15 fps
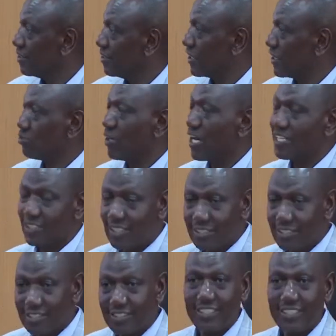but to
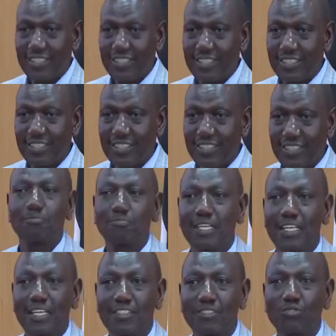assist
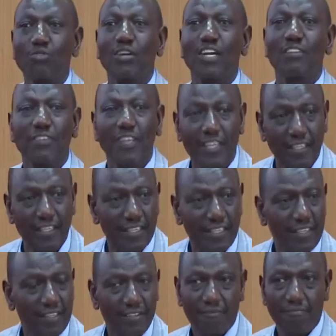taxpayers to evade
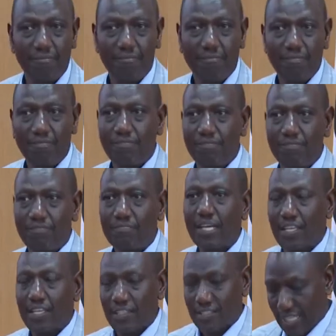
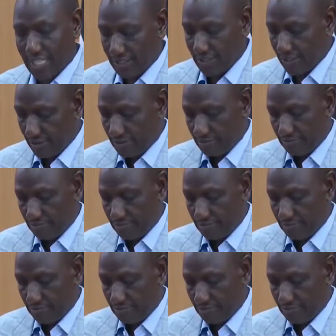paying tax.